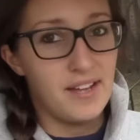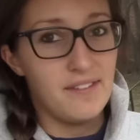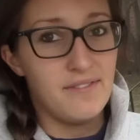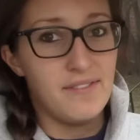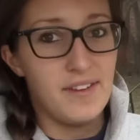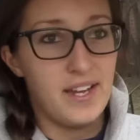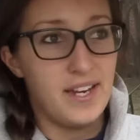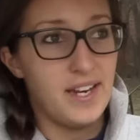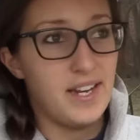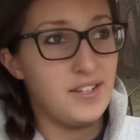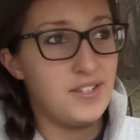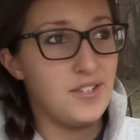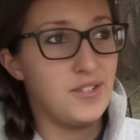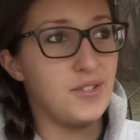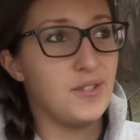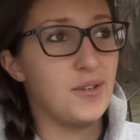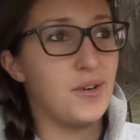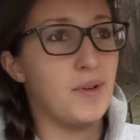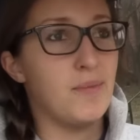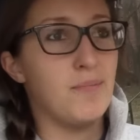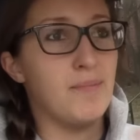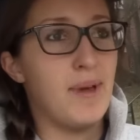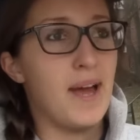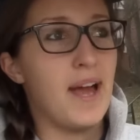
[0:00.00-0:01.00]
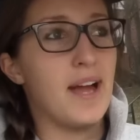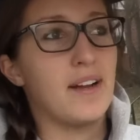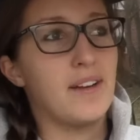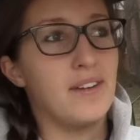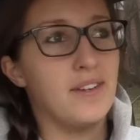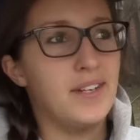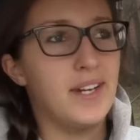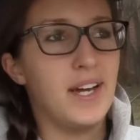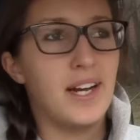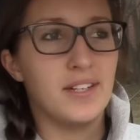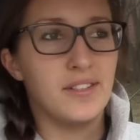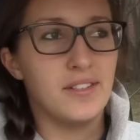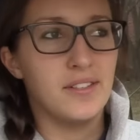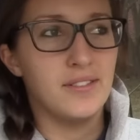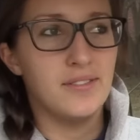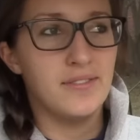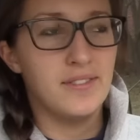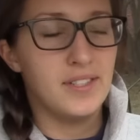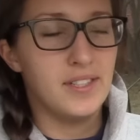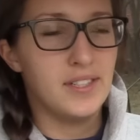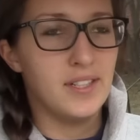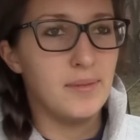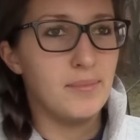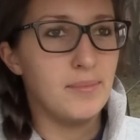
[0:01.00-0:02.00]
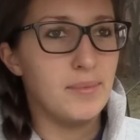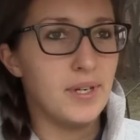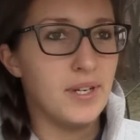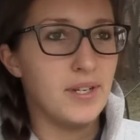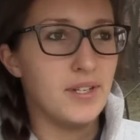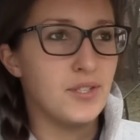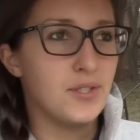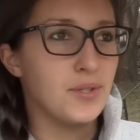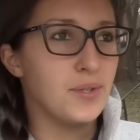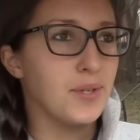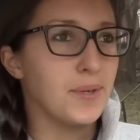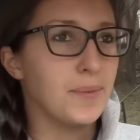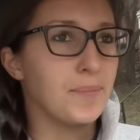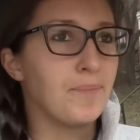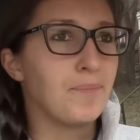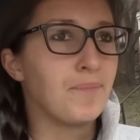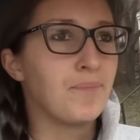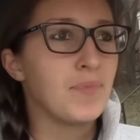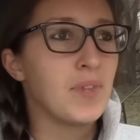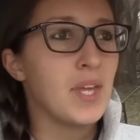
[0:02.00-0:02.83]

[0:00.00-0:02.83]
I found out she's going back on Dr. Phil, I'm pretty sure.